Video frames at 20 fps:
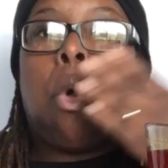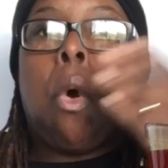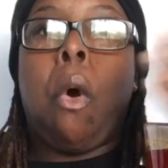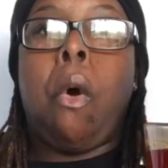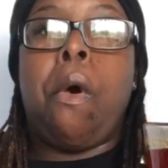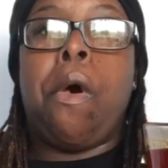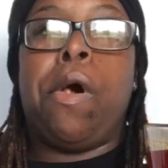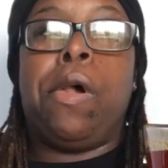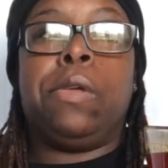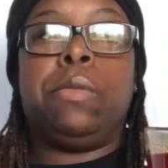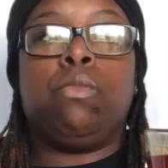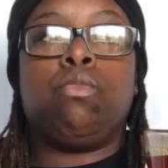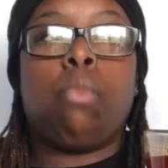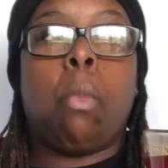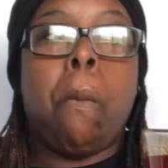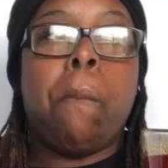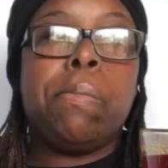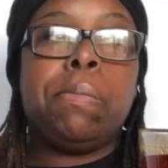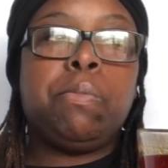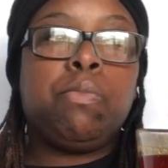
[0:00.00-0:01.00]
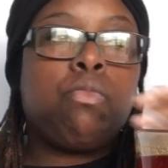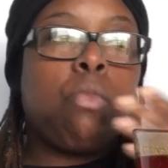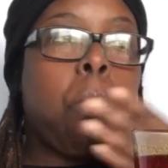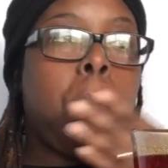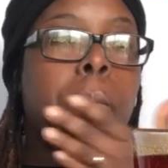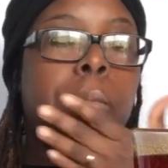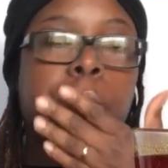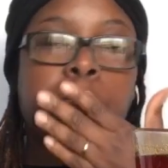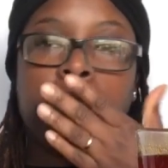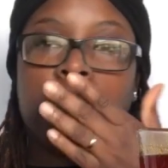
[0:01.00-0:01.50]
or
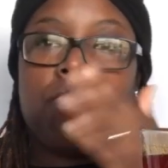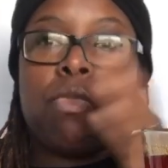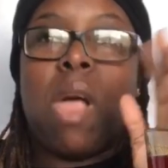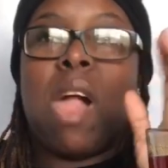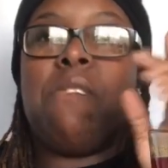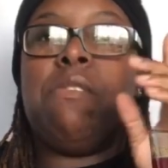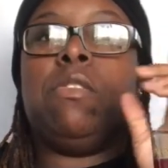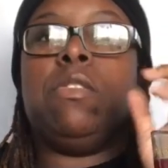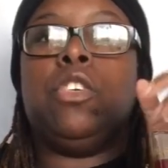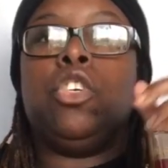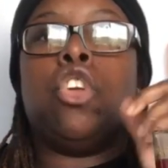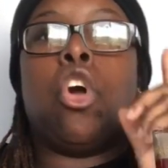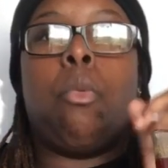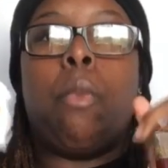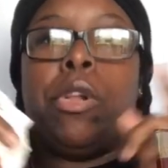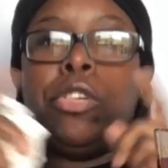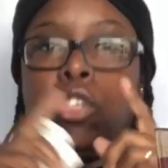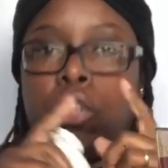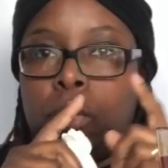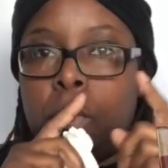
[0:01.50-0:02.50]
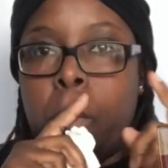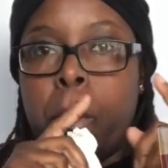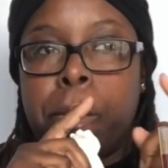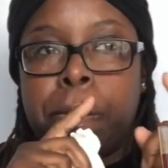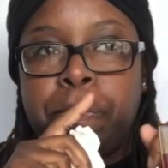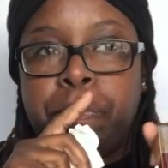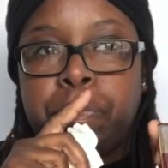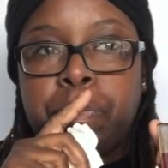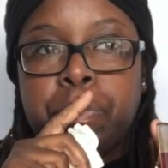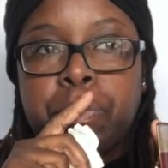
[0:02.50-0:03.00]
not even if he don't want to,
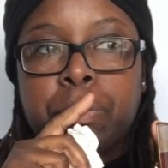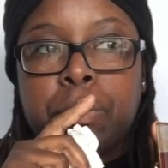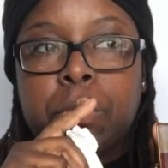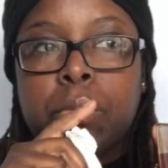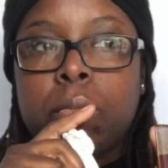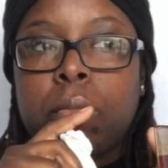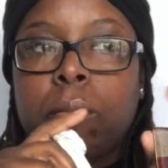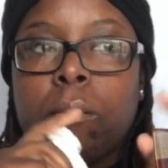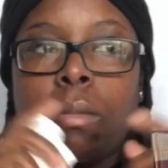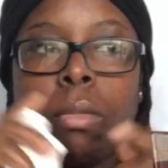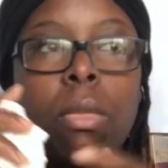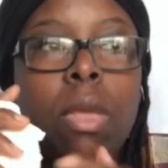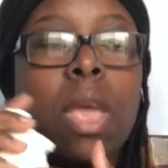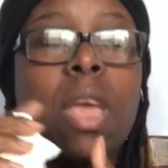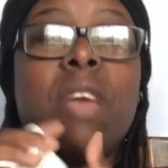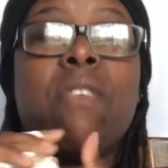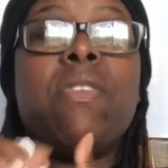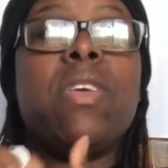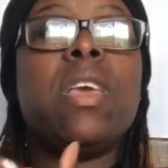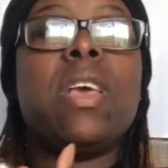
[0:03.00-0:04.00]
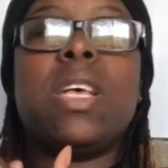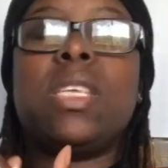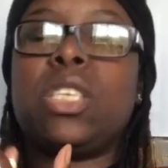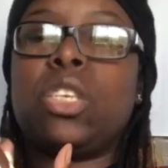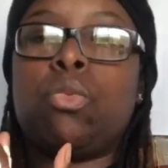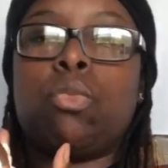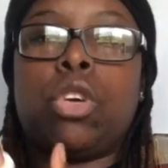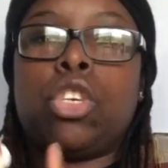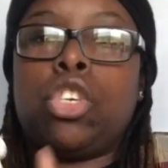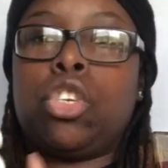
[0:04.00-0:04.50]
if he
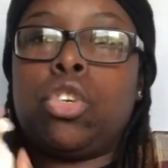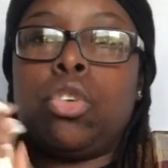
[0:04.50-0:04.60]
isn't what